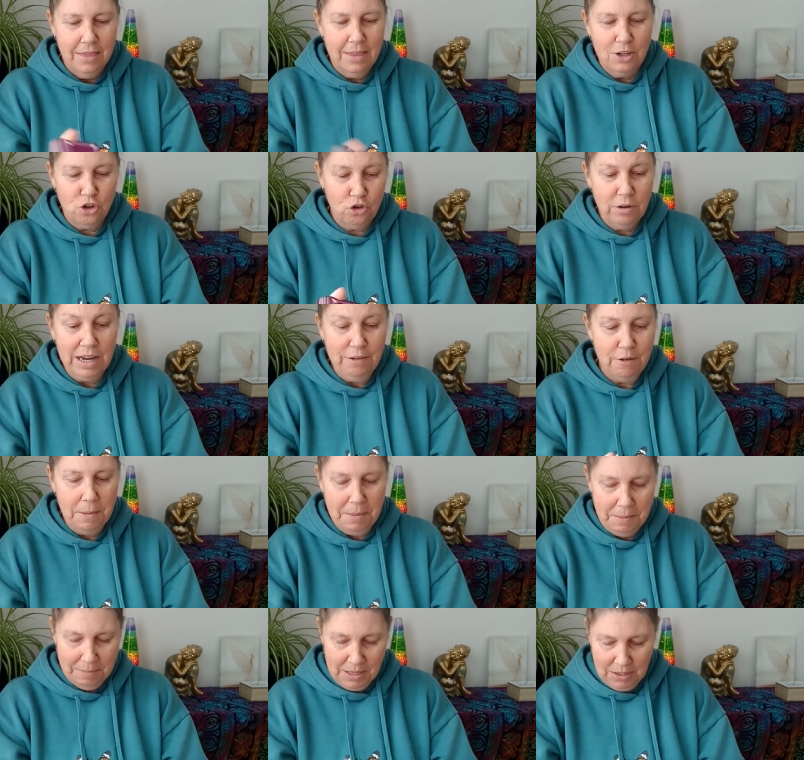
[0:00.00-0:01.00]
The tree
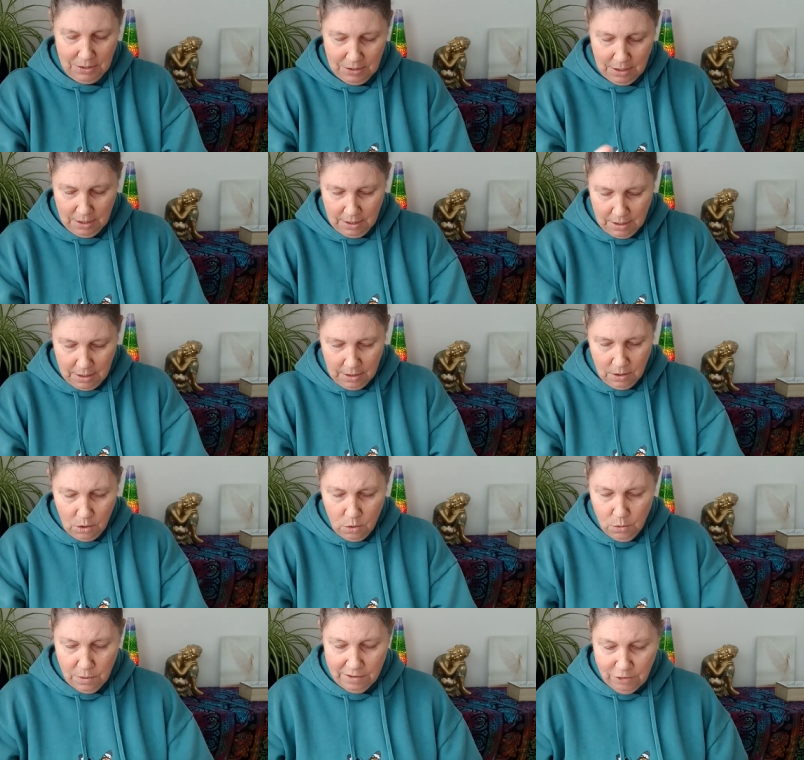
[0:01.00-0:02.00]
remembers.
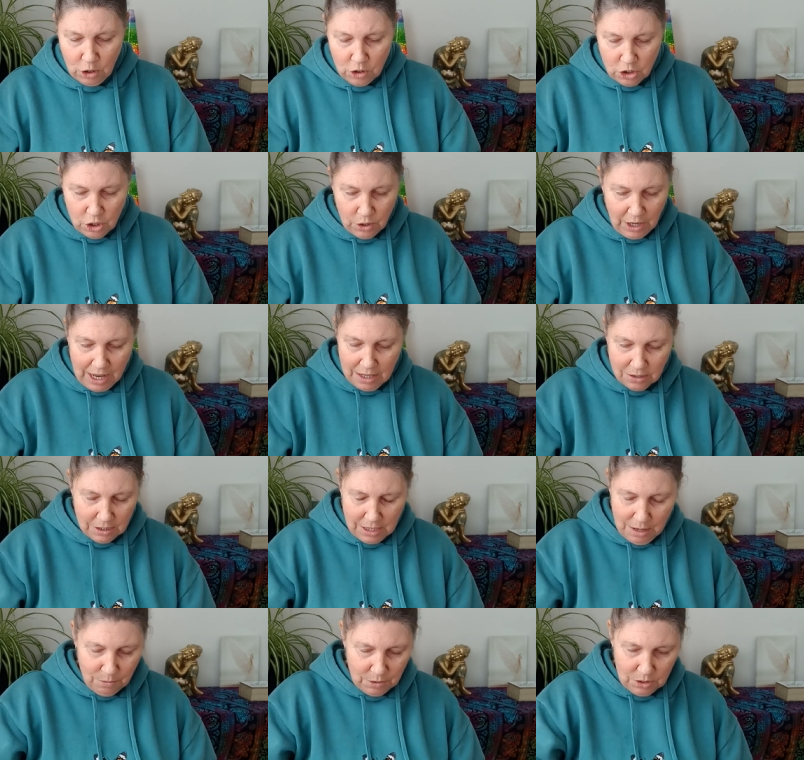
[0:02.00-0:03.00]
Oh, we've got two cards.
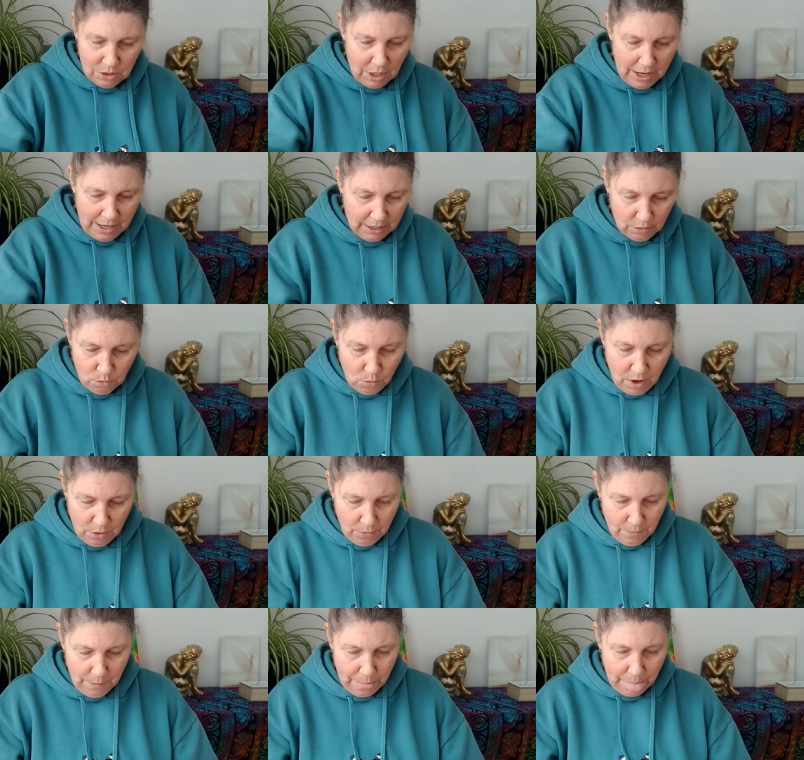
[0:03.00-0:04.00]
That was like,
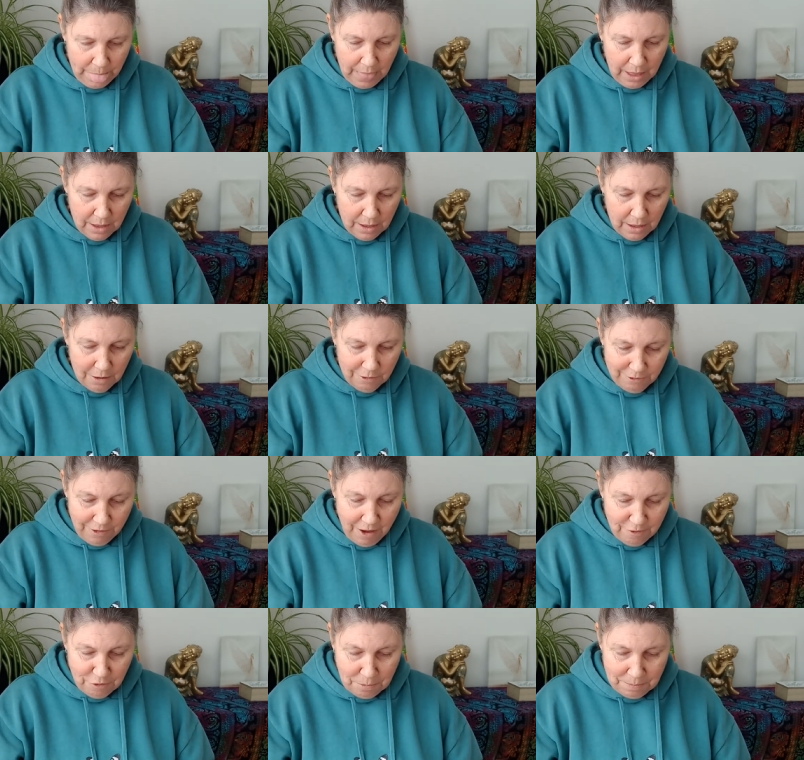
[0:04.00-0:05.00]
what?
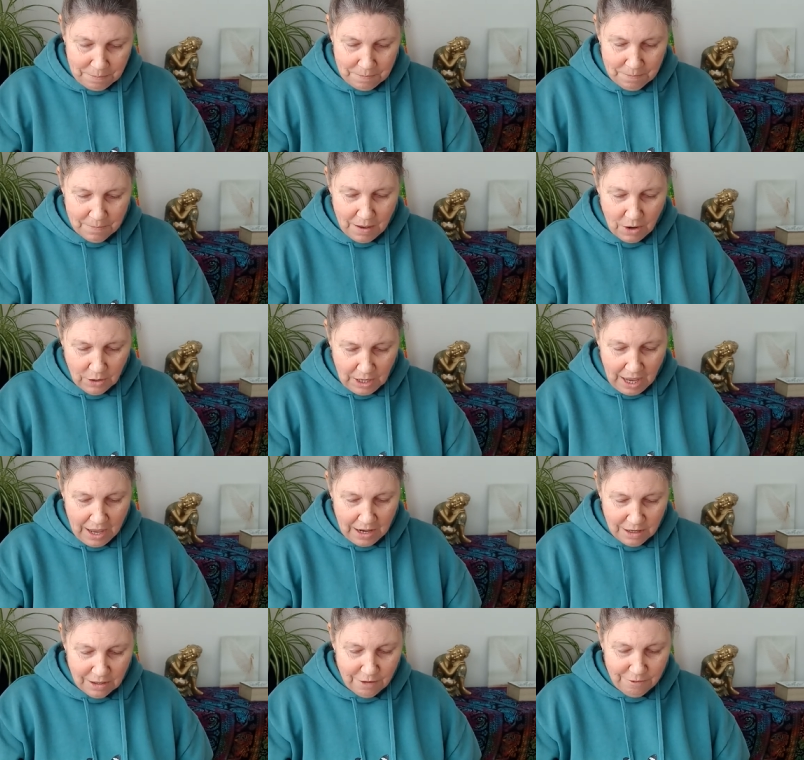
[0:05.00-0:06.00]
Five of,
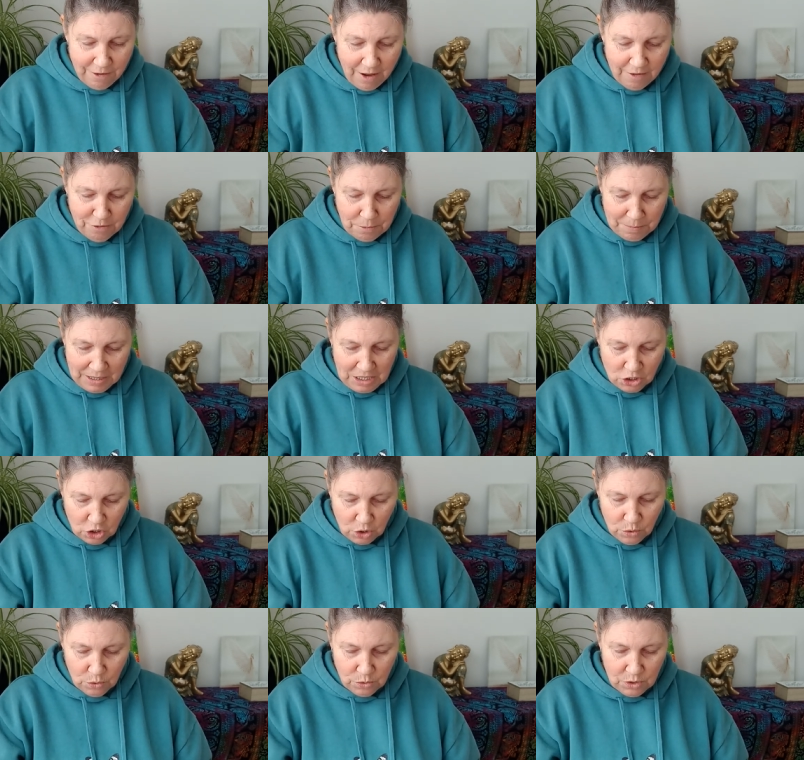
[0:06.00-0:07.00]
okay, the Five of
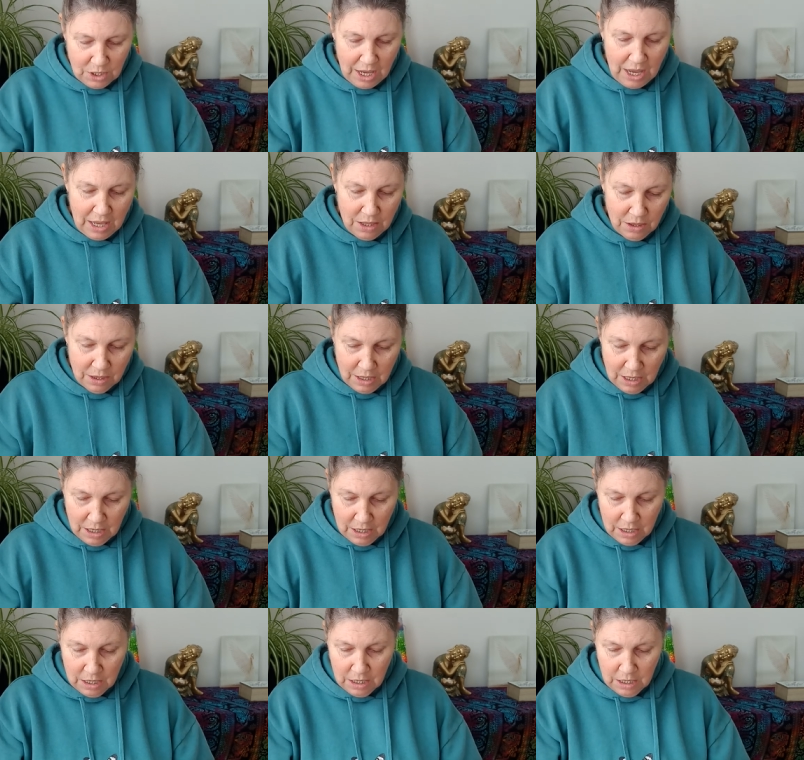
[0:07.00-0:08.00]
Pentacles and
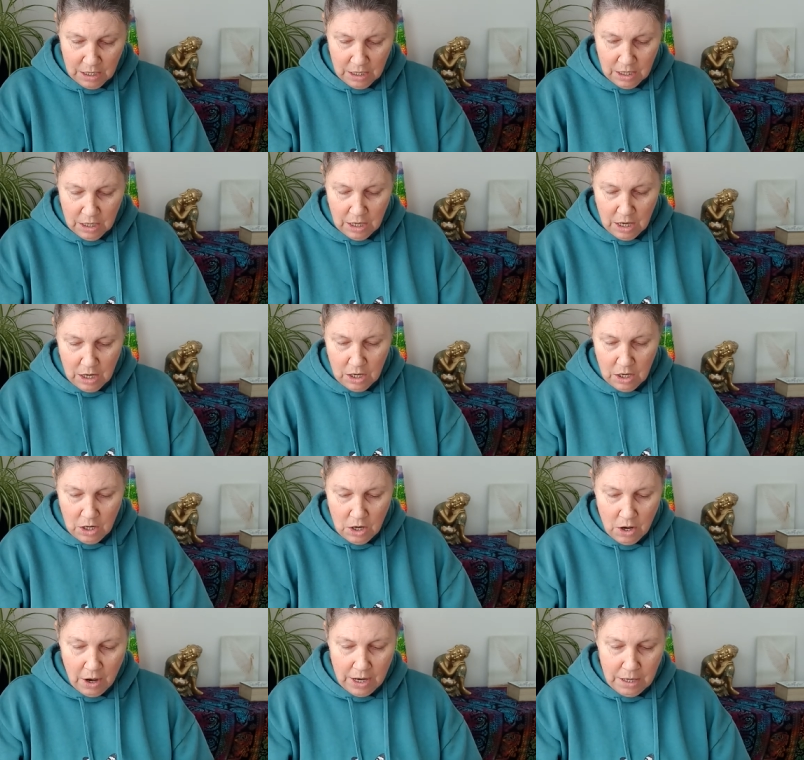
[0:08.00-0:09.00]
the
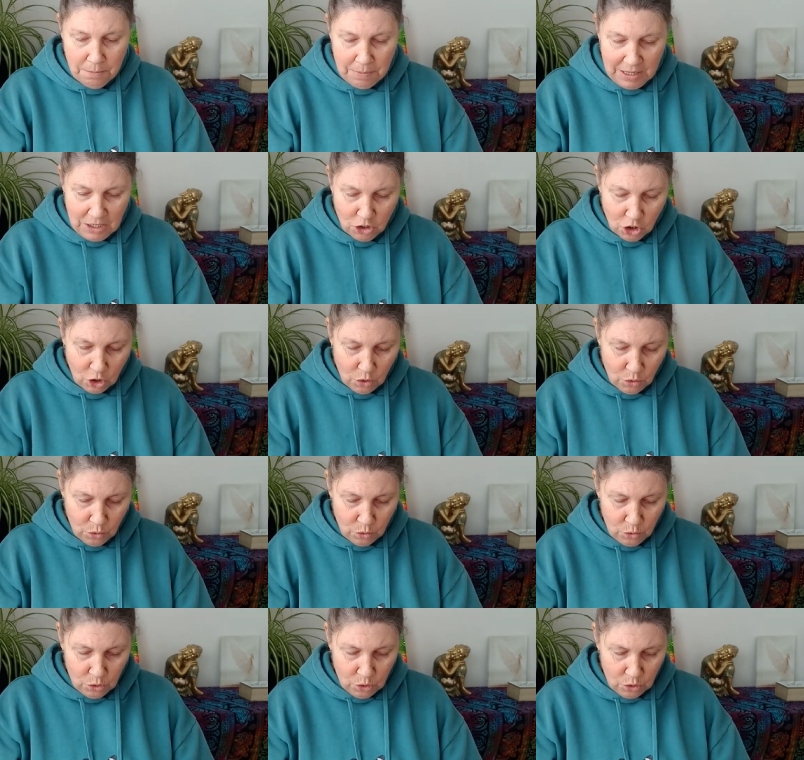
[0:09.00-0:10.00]
Nine of
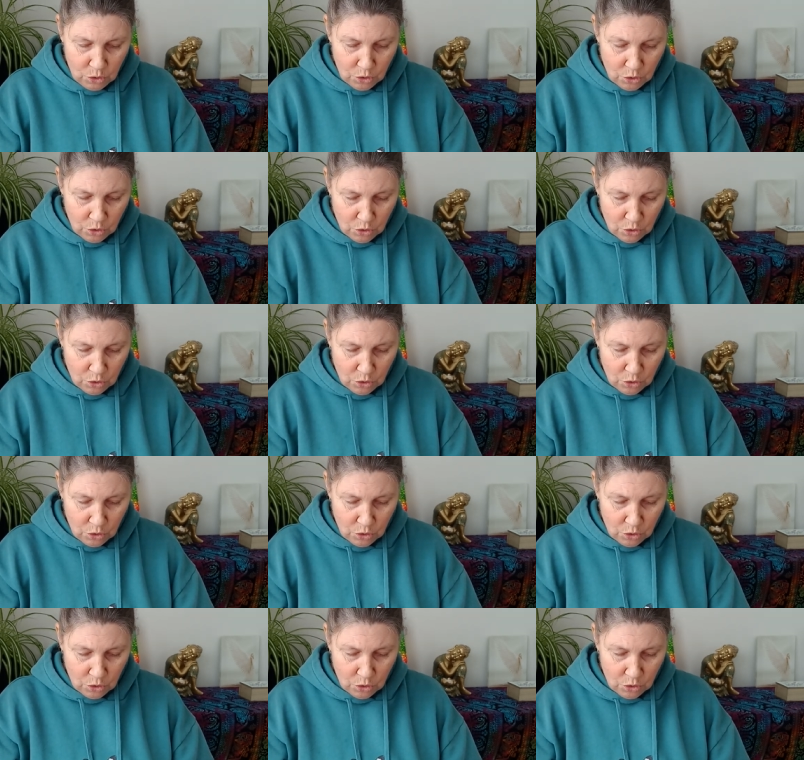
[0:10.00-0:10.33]
Pentacles,